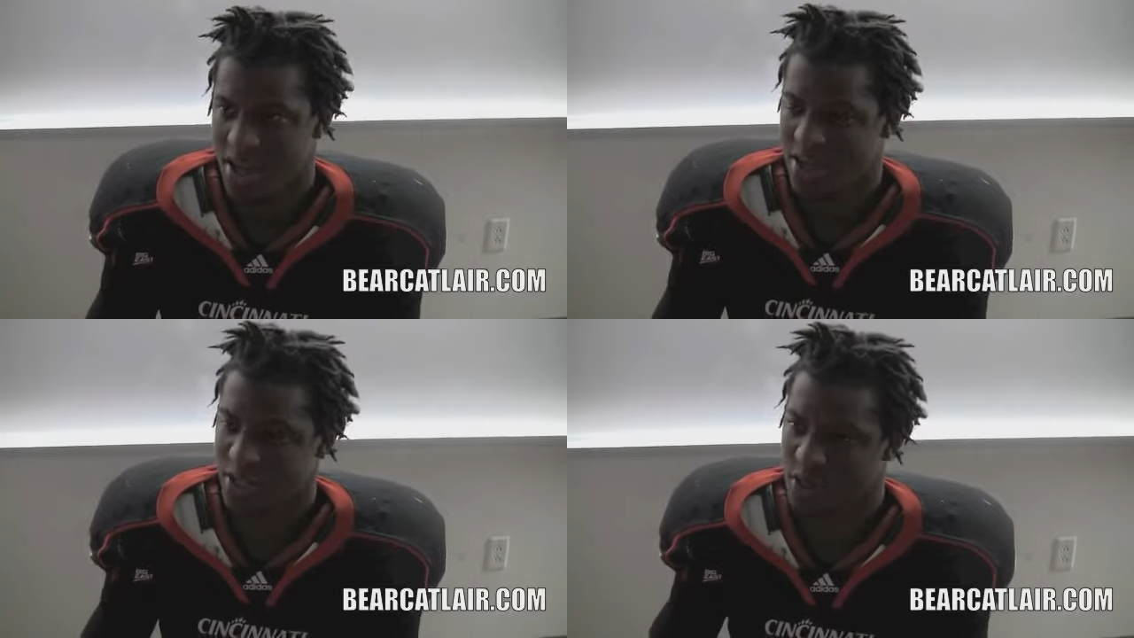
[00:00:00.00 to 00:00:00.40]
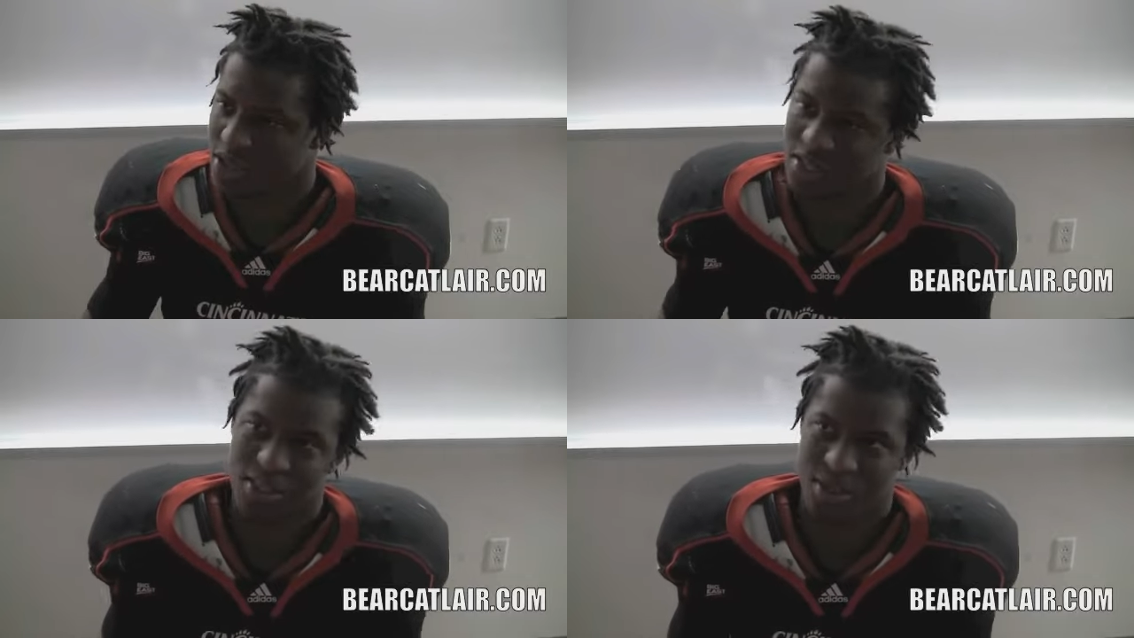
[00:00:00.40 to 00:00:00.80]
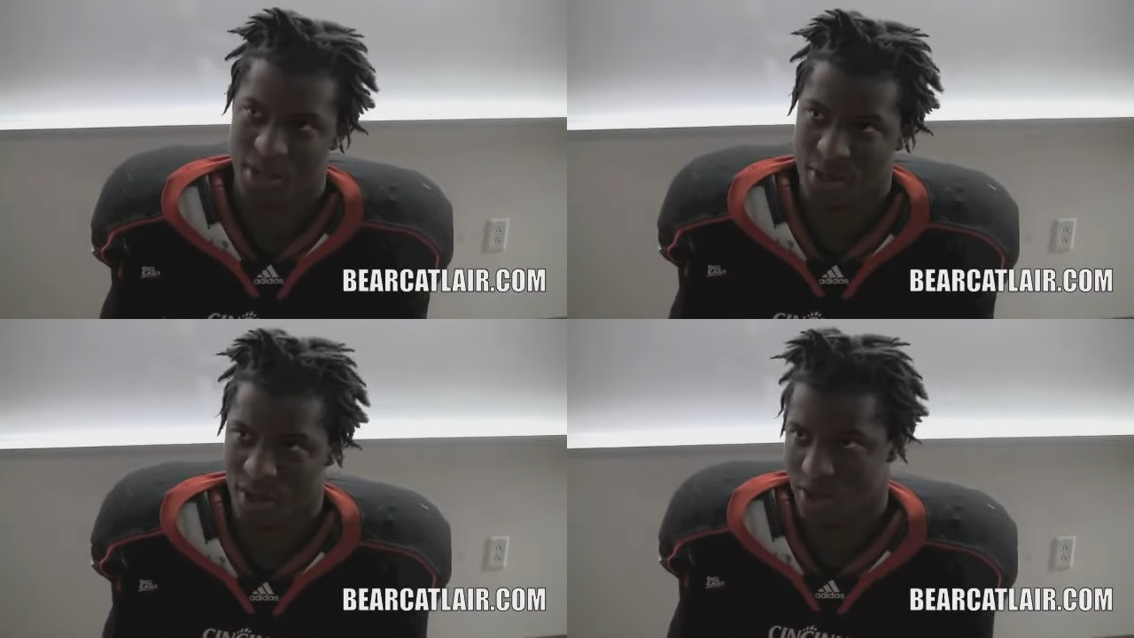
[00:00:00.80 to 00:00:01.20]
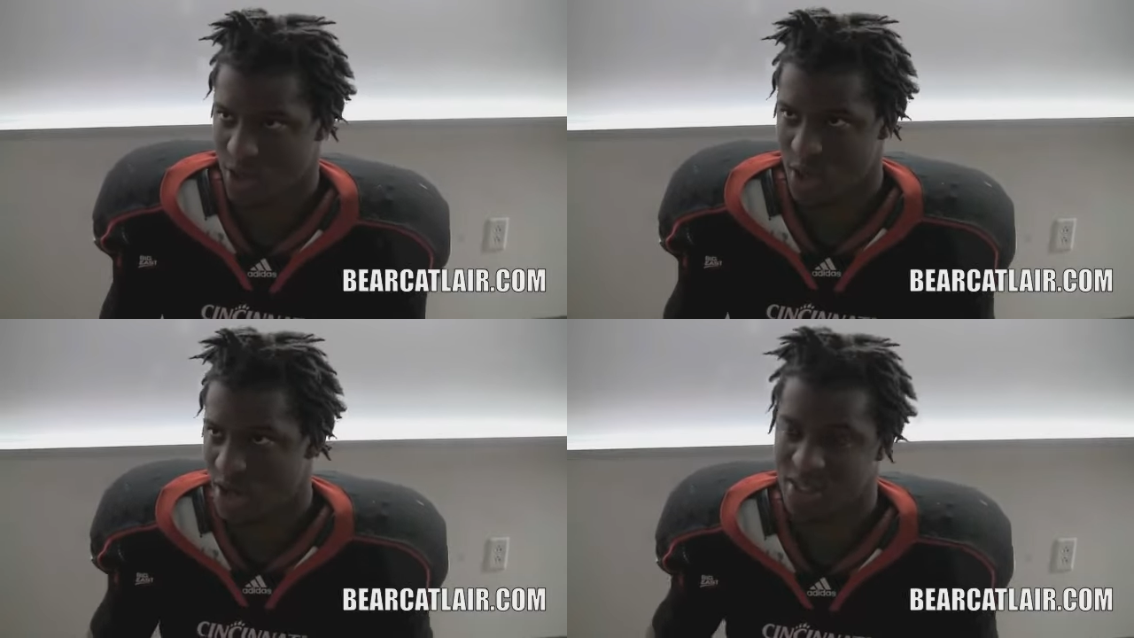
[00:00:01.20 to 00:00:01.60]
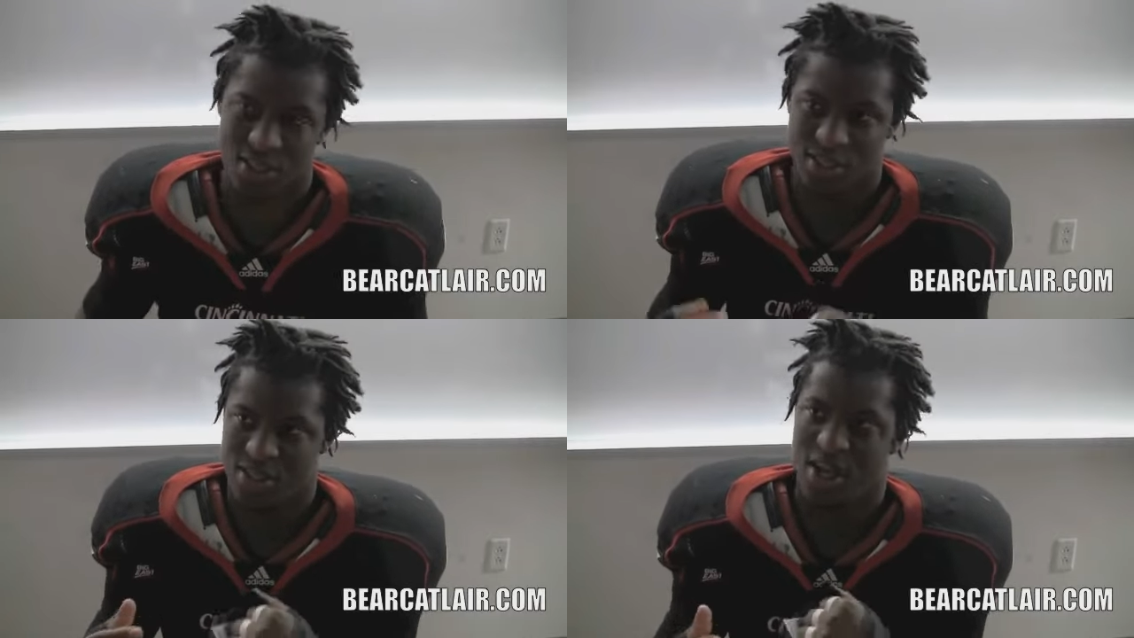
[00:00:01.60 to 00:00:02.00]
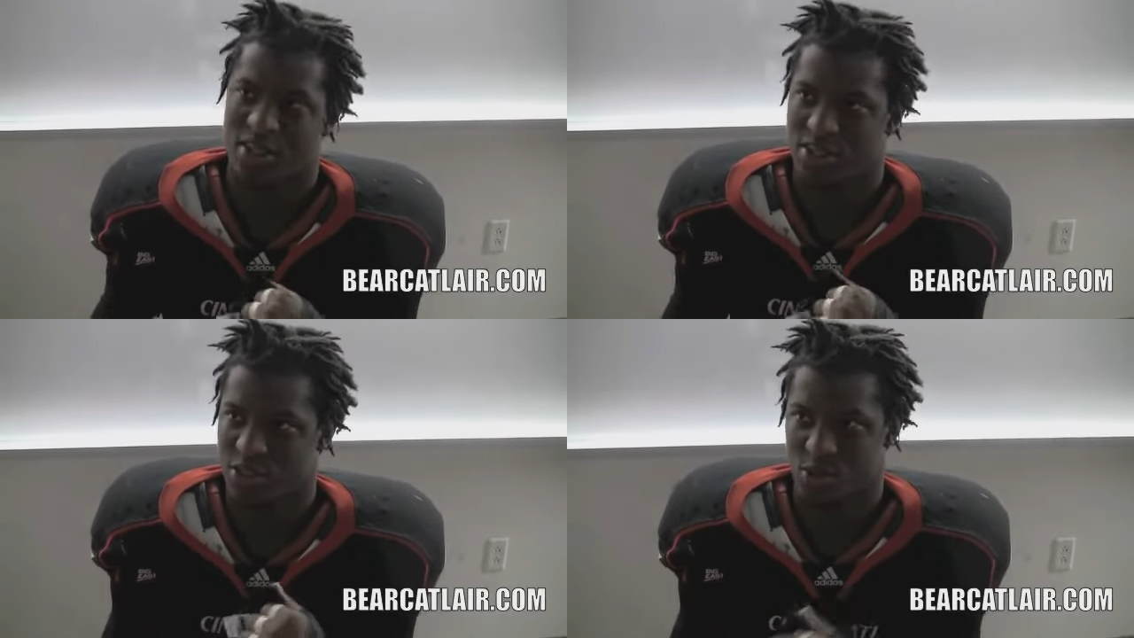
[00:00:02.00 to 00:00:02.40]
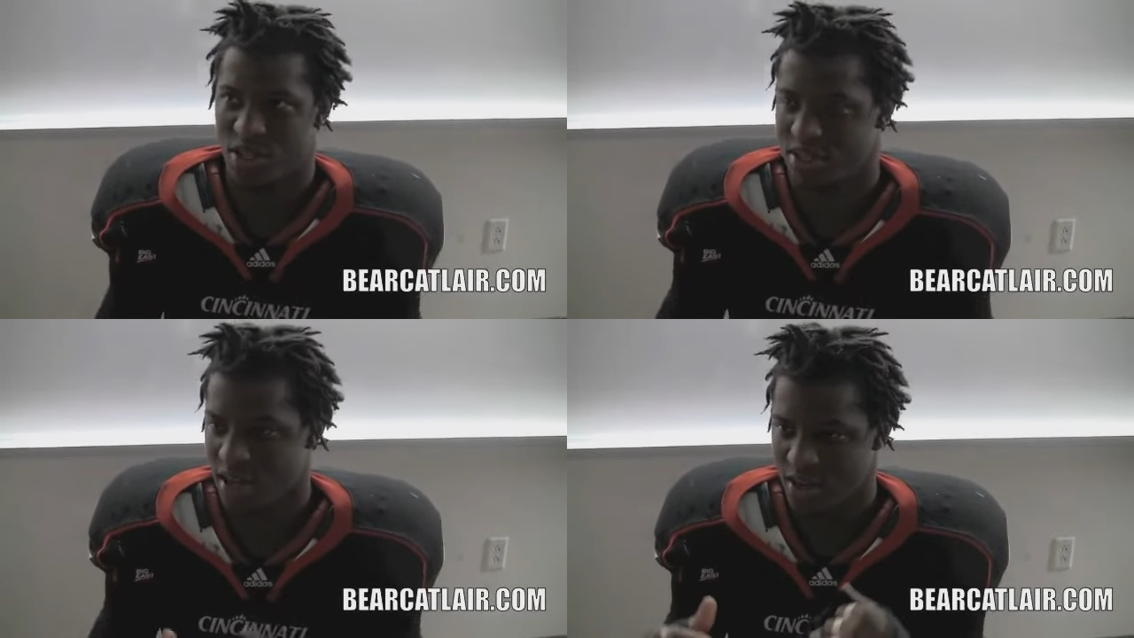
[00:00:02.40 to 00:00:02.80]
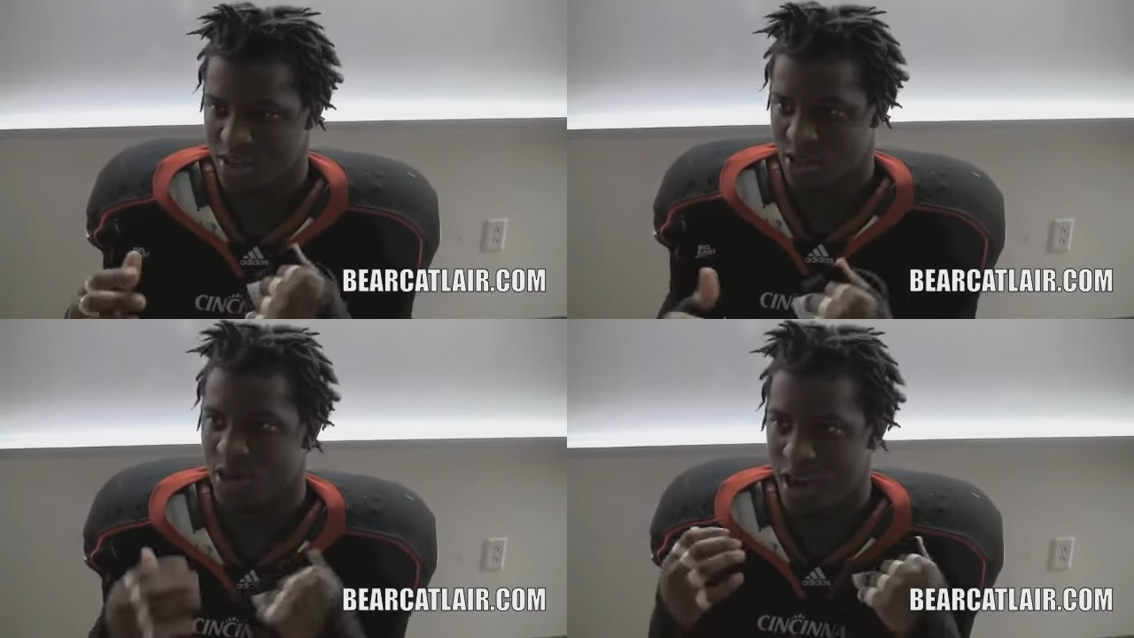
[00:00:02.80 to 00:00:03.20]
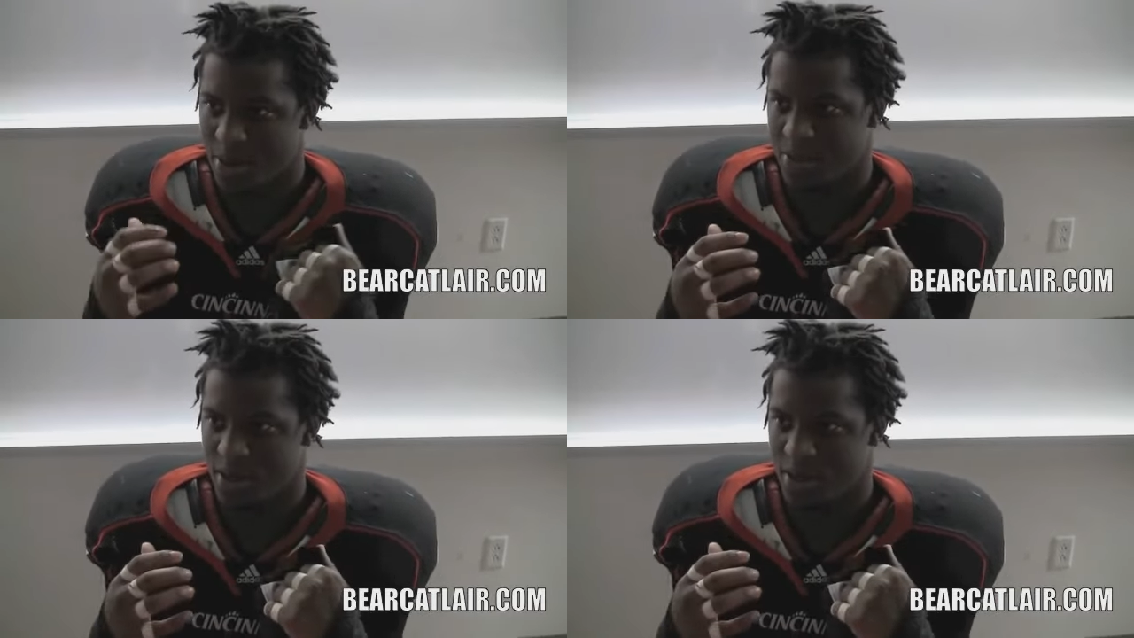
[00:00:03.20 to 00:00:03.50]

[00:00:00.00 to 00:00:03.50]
as soon as I seen him get ready to throw it, I just naturally just reached out and just grabbed the